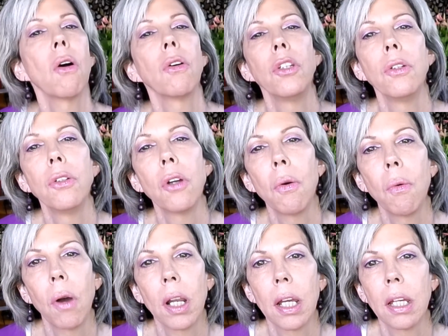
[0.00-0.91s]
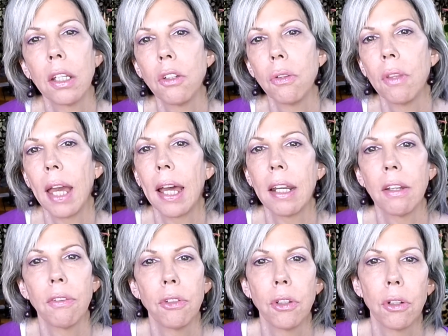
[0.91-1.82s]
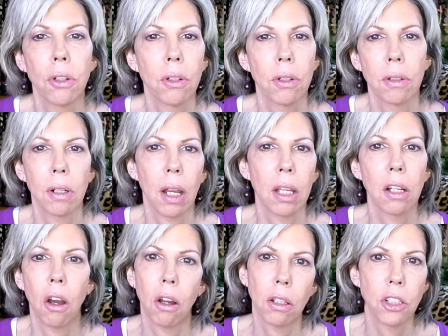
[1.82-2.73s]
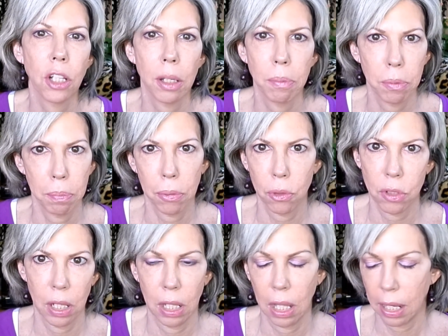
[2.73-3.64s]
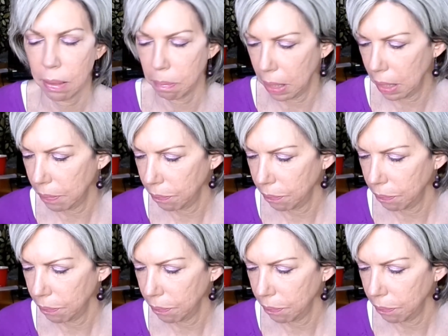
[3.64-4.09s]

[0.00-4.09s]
you don't want to do that if you're an odd-shaped person like me.